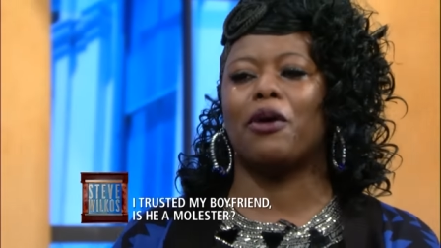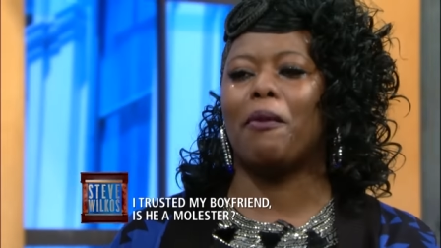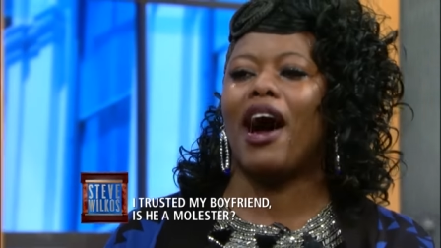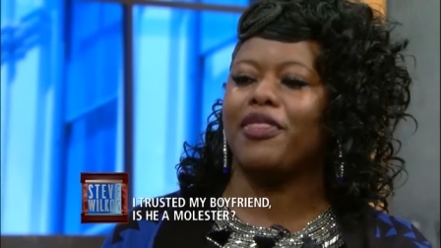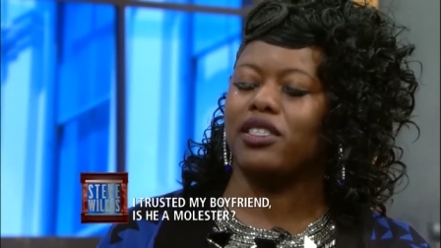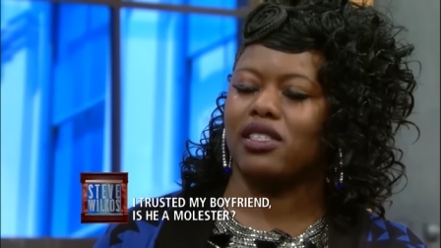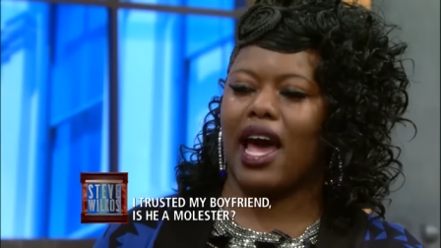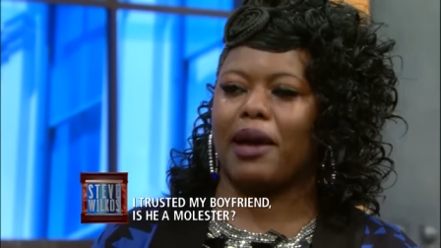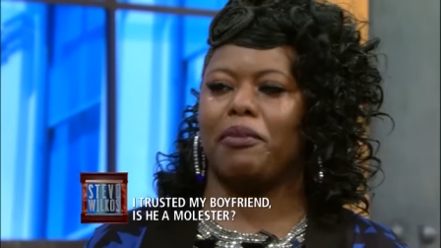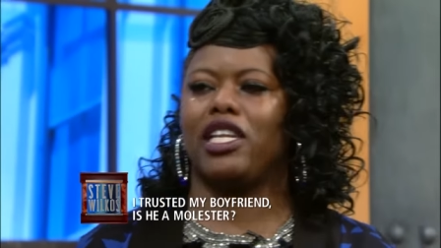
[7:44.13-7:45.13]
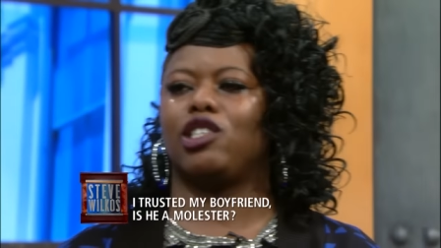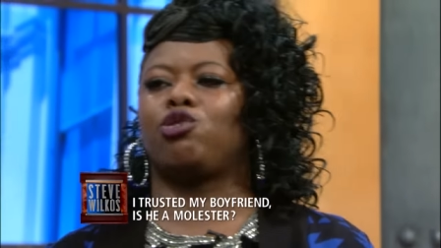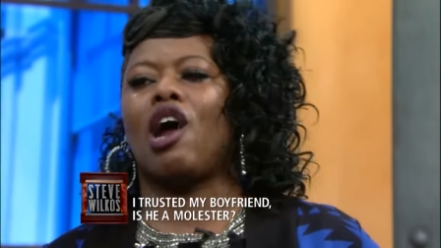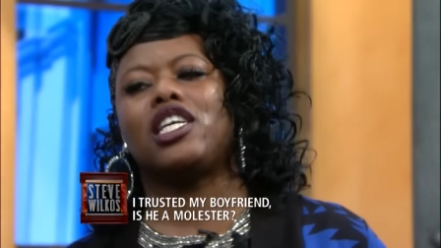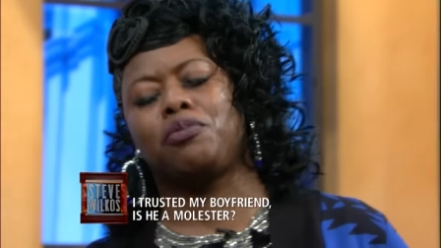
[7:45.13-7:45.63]
mothers like me to
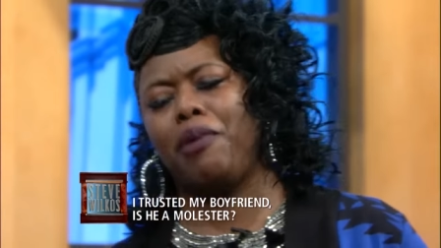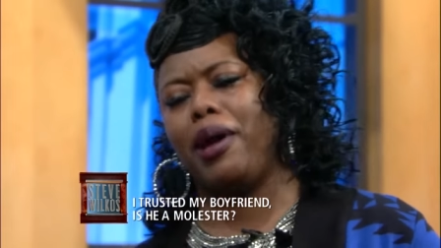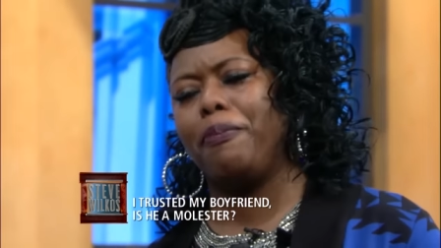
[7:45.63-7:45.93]
trust people.